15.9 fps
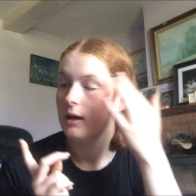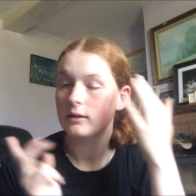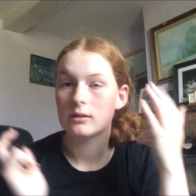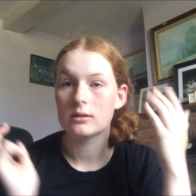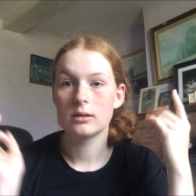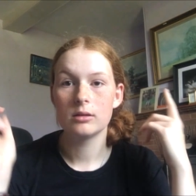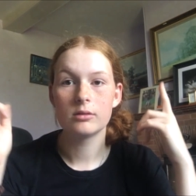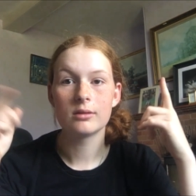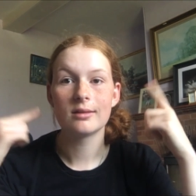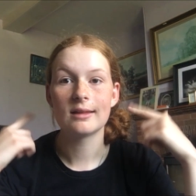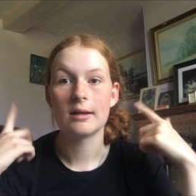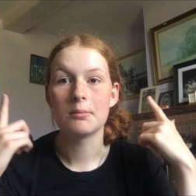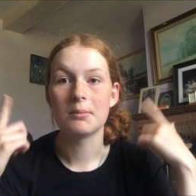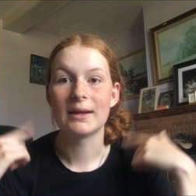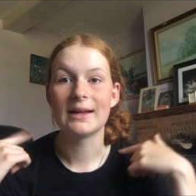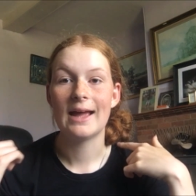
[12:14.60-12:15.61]
excuse the
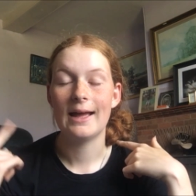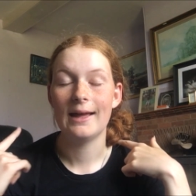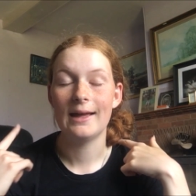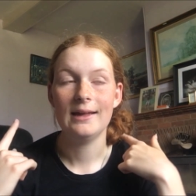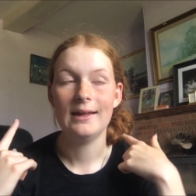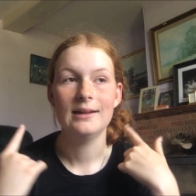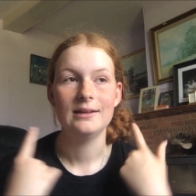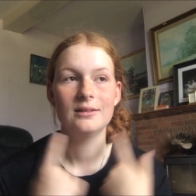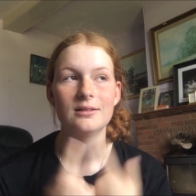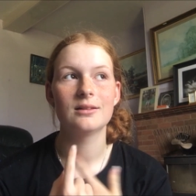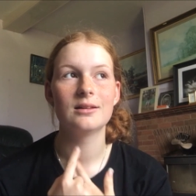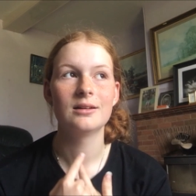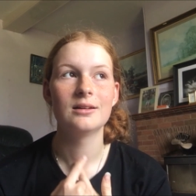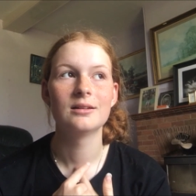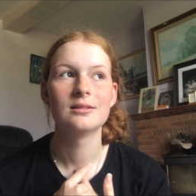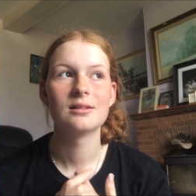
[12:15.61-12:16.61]
state of my hair is,
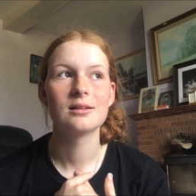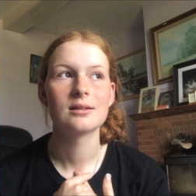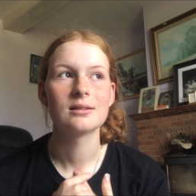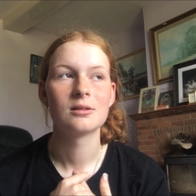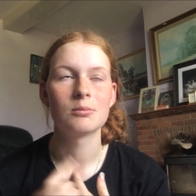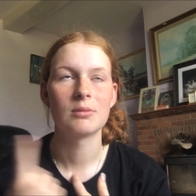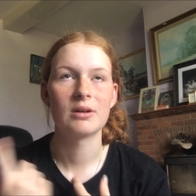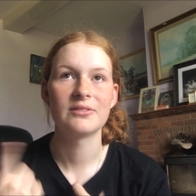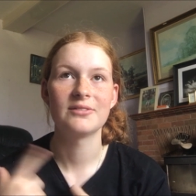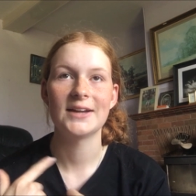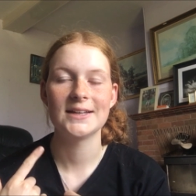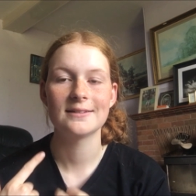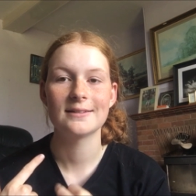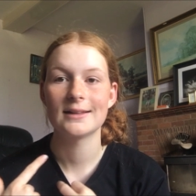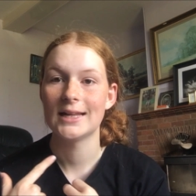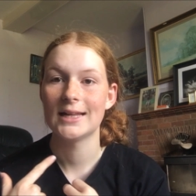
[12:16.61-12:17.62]
and my
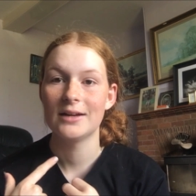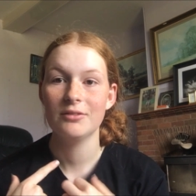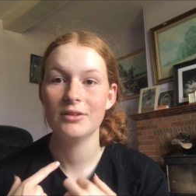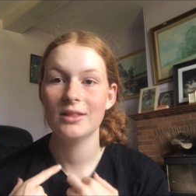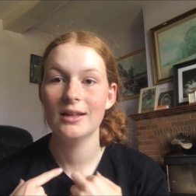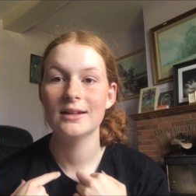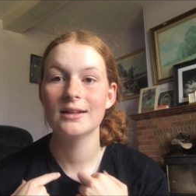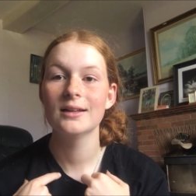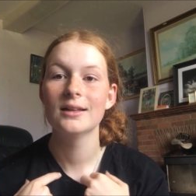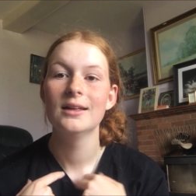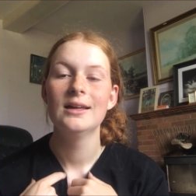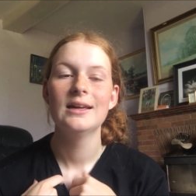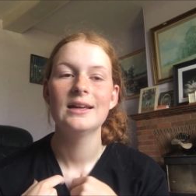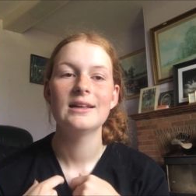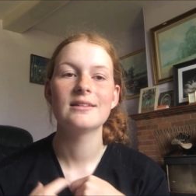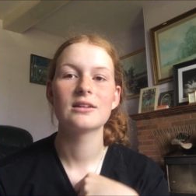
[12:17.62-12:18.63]
face and everything.
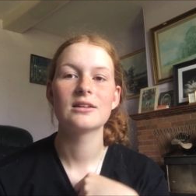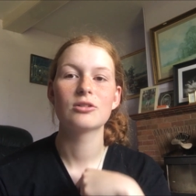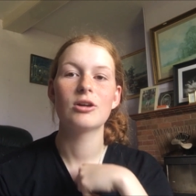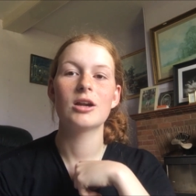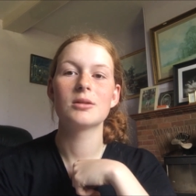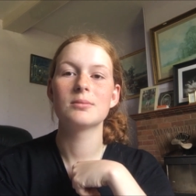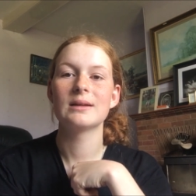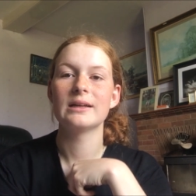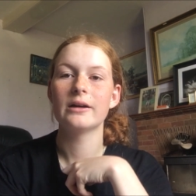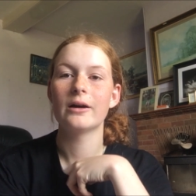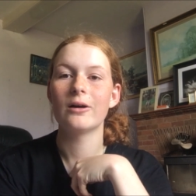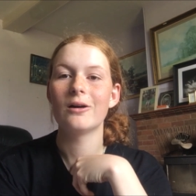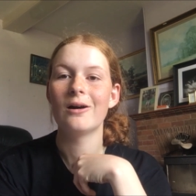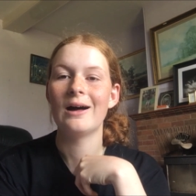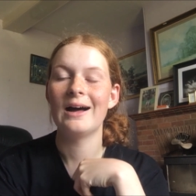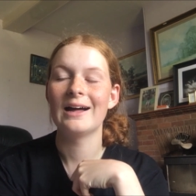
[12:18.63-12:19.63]
It's incredibly
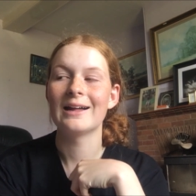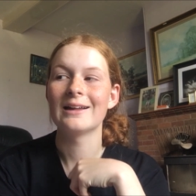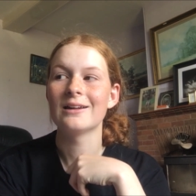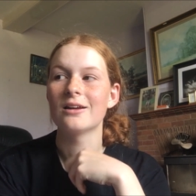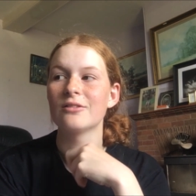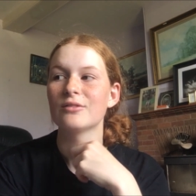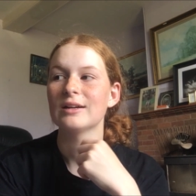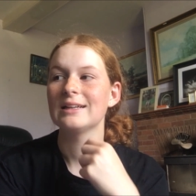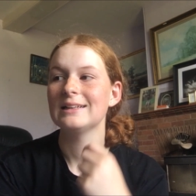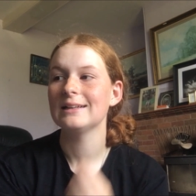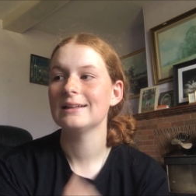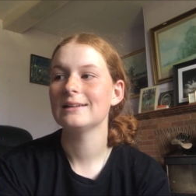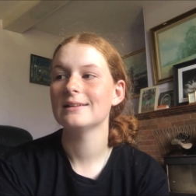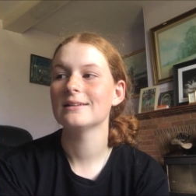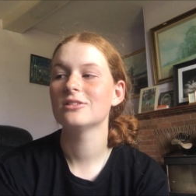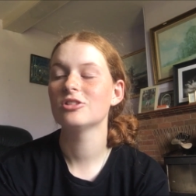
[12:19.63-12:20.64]
hot and I really
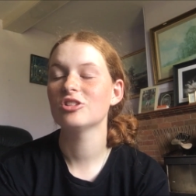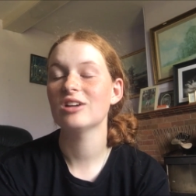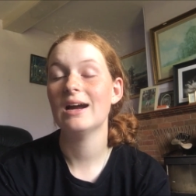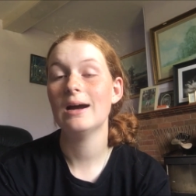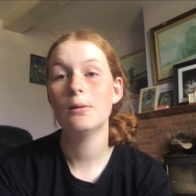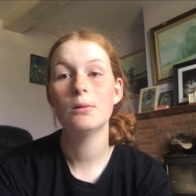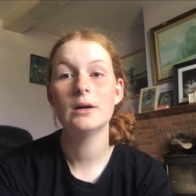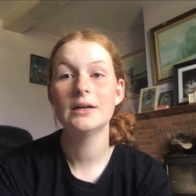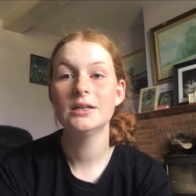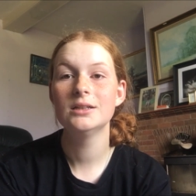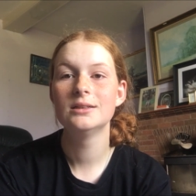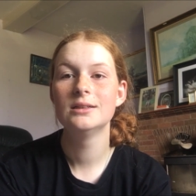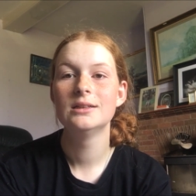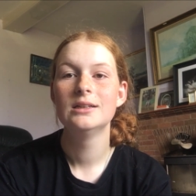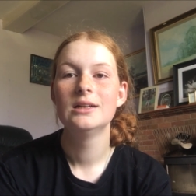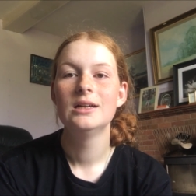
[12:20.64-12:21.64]
need a shower.
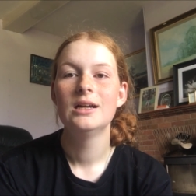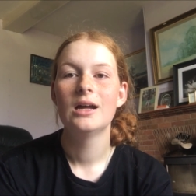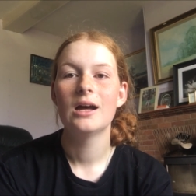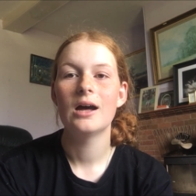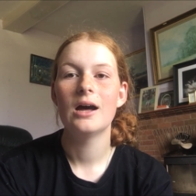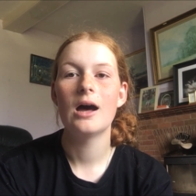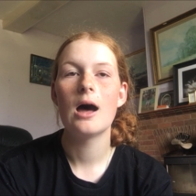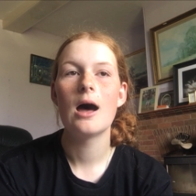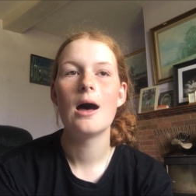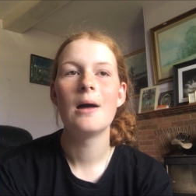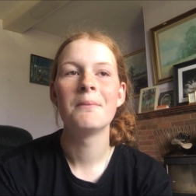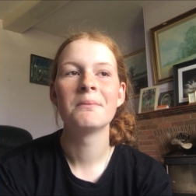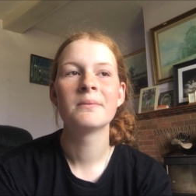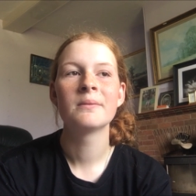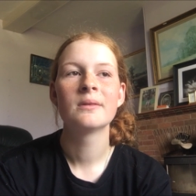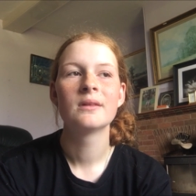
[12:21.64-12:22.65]

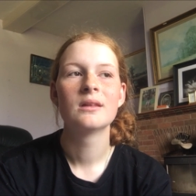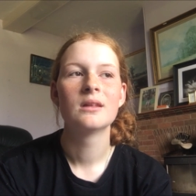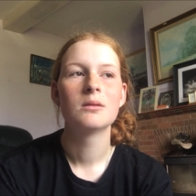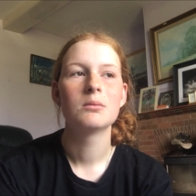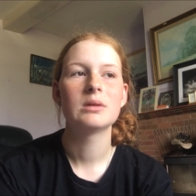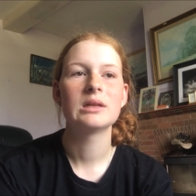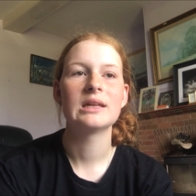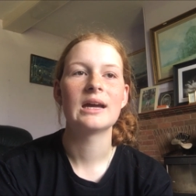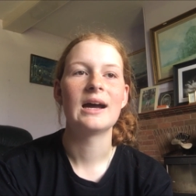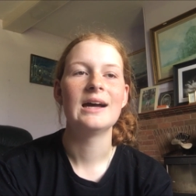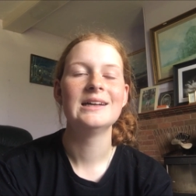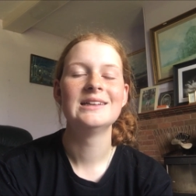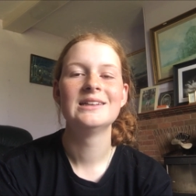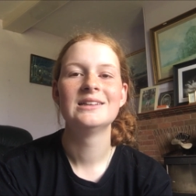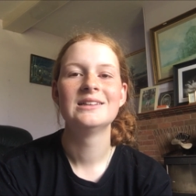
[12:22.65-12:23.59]
Um, but yeah.